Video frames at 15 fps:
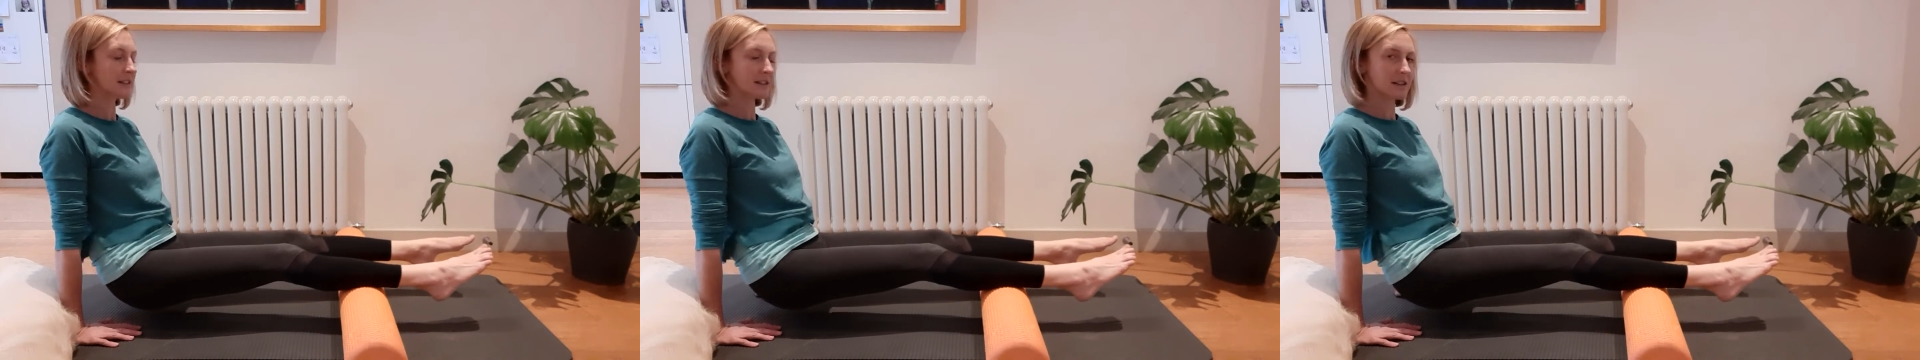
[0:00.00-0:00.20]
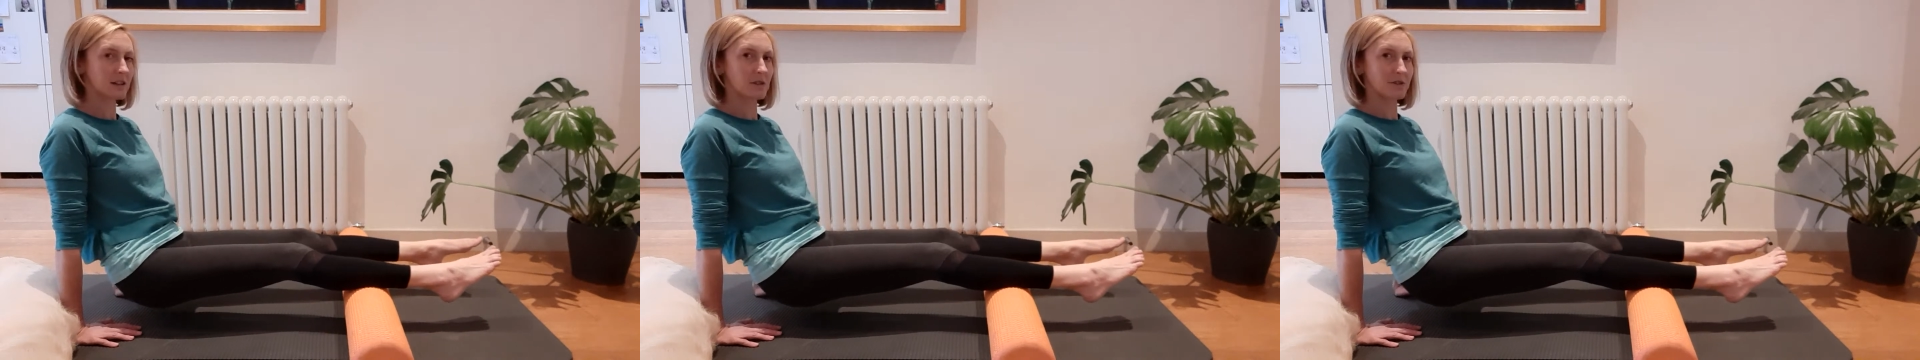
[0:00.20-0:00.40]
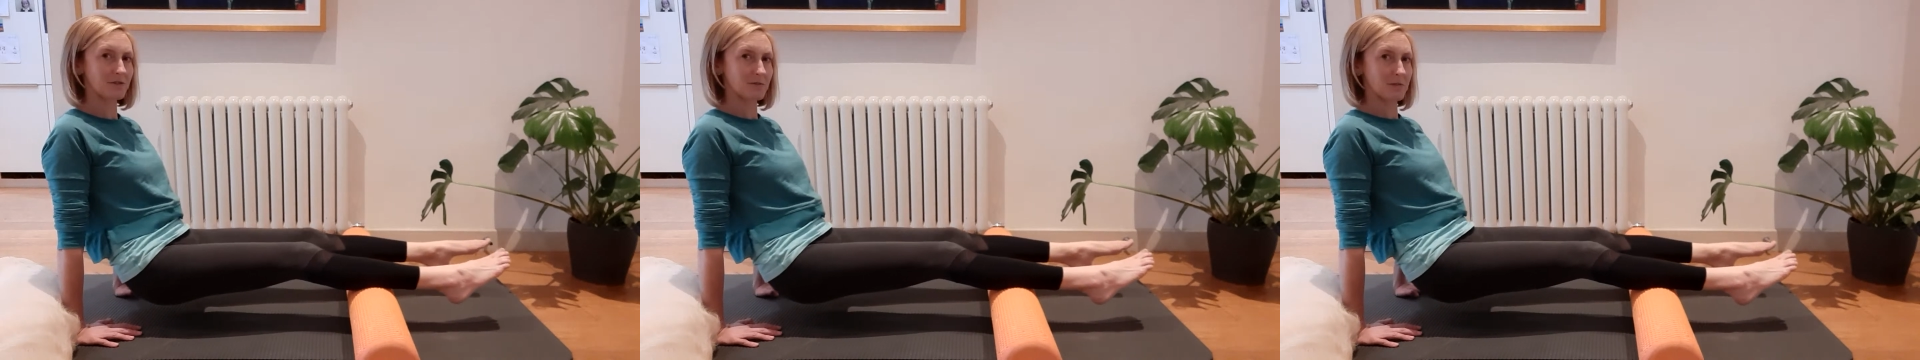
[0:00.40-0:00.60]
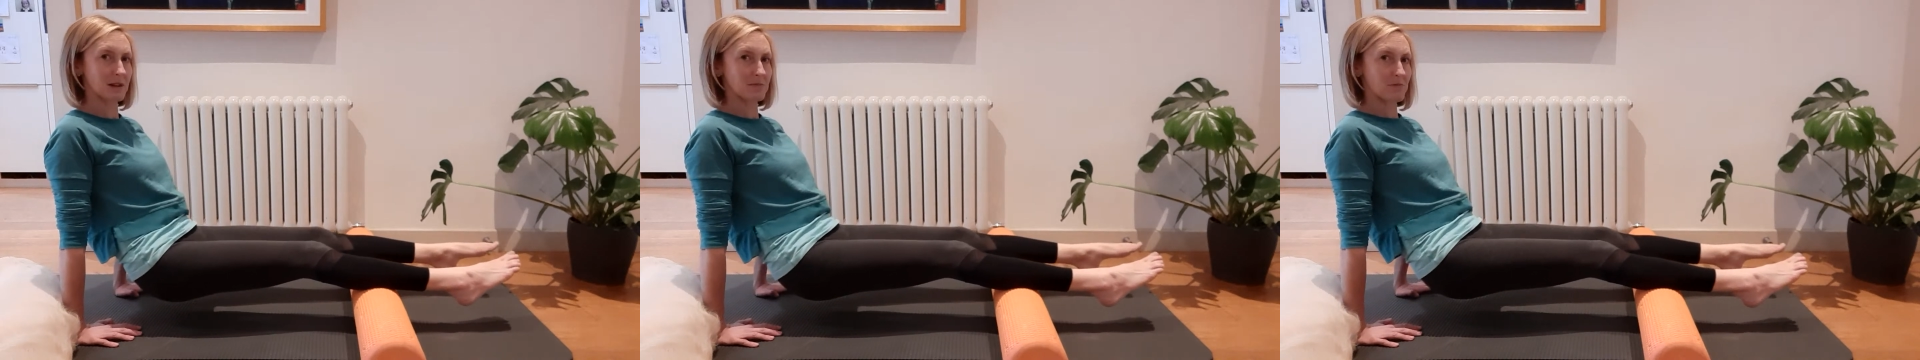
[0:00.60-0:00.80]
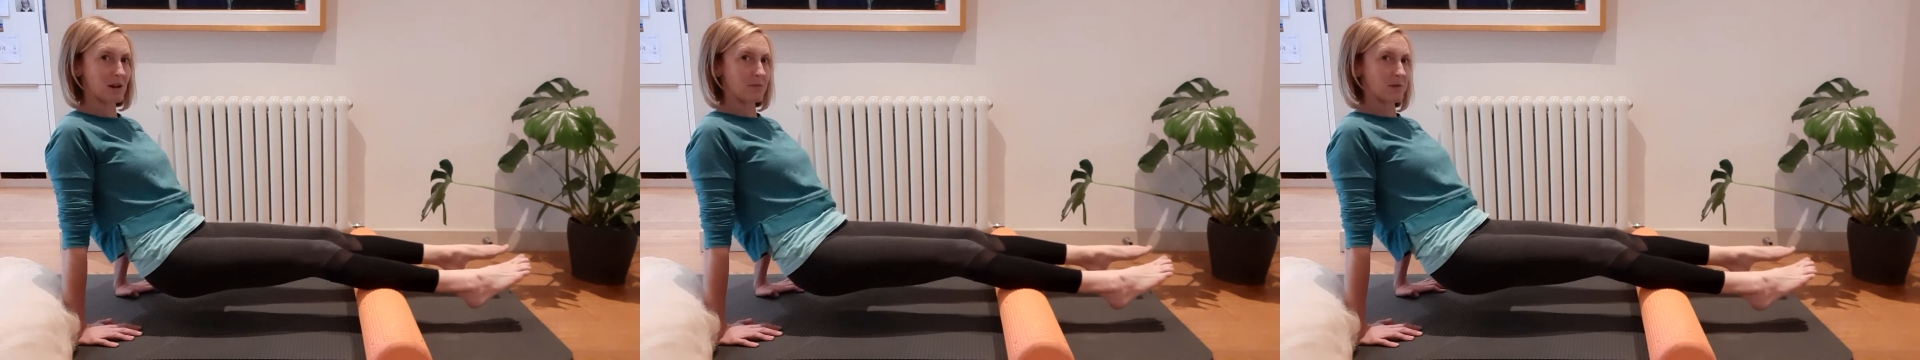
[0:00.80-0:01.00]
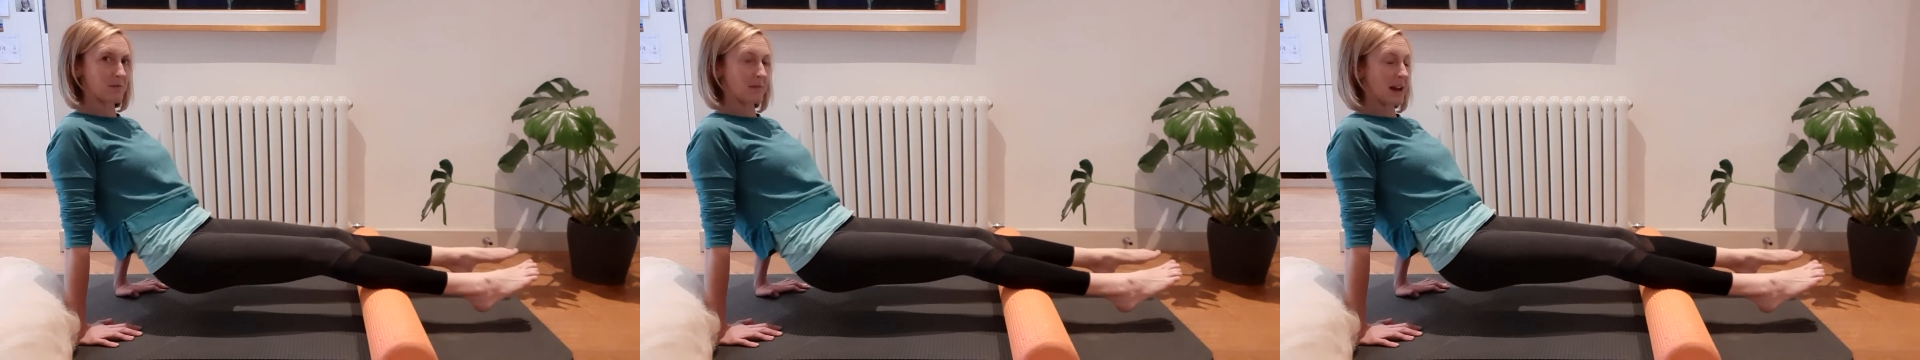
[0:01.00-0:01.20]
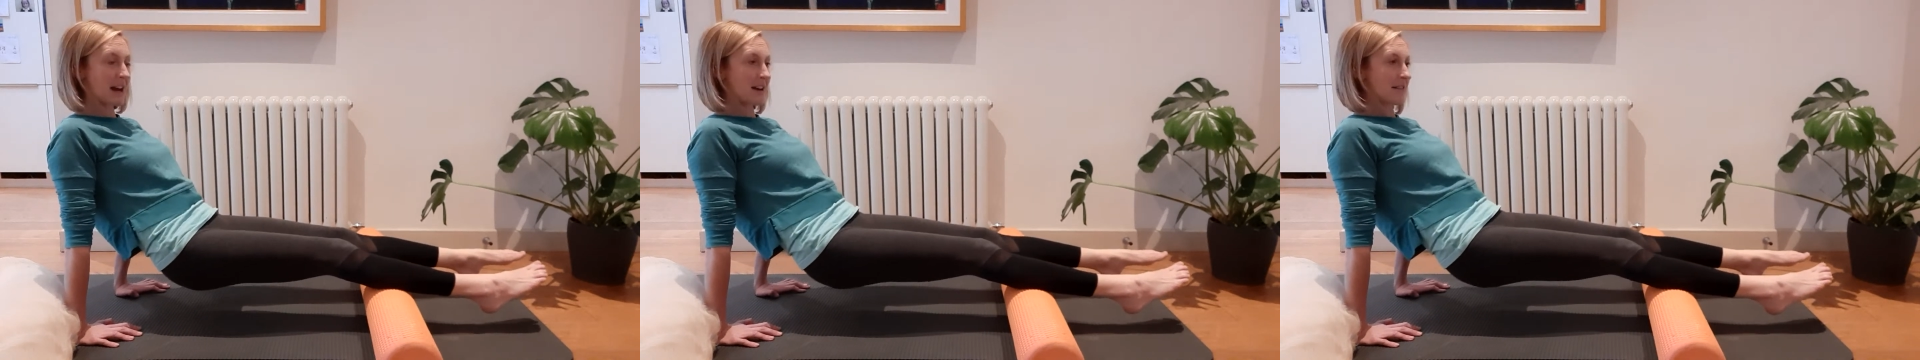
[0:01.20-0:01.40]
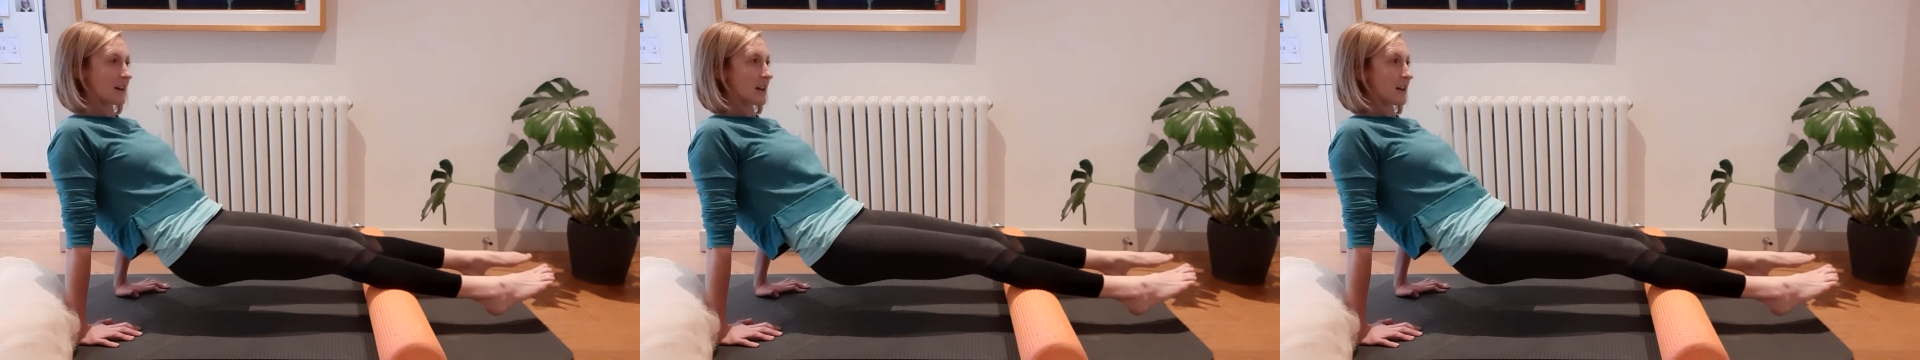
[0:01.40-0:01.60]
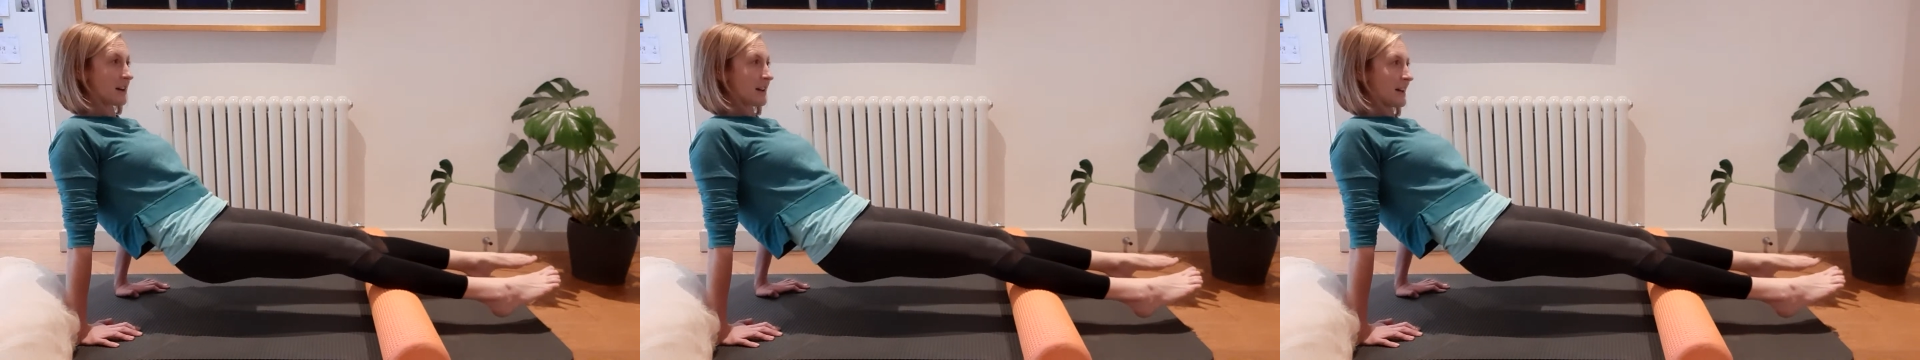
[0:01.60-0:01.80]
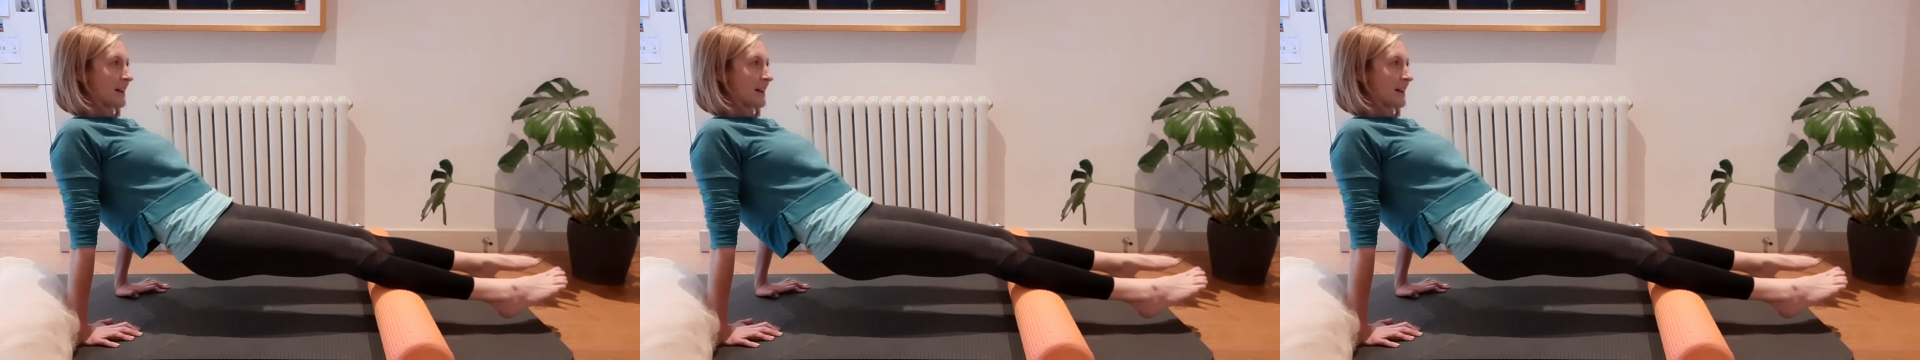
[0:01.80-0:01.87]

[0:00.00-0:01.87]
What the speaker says: can often be a problem area.